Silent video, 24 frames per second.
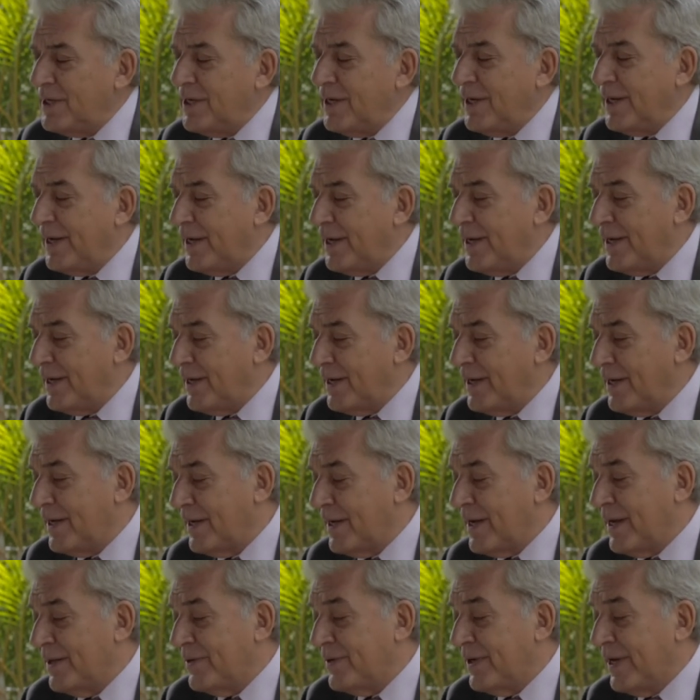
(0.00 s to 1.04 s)
uh
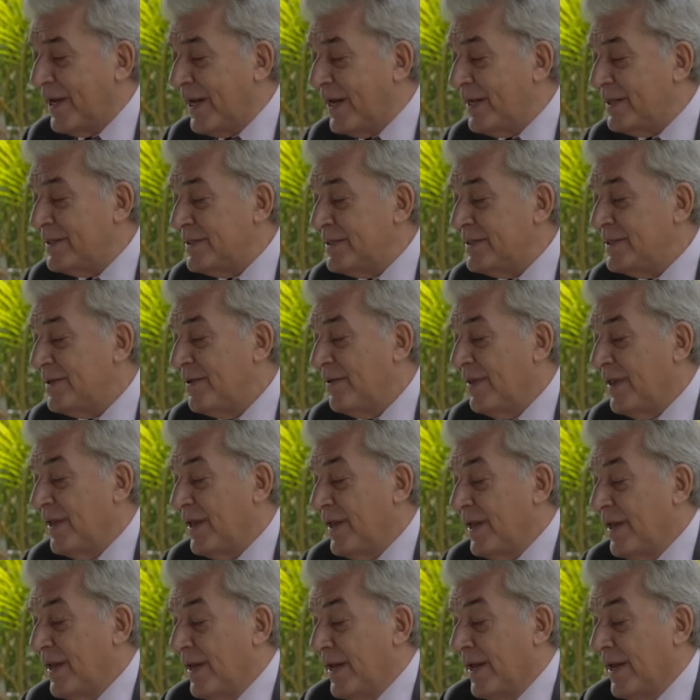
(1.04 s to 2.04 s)
country has. Mm -hmm.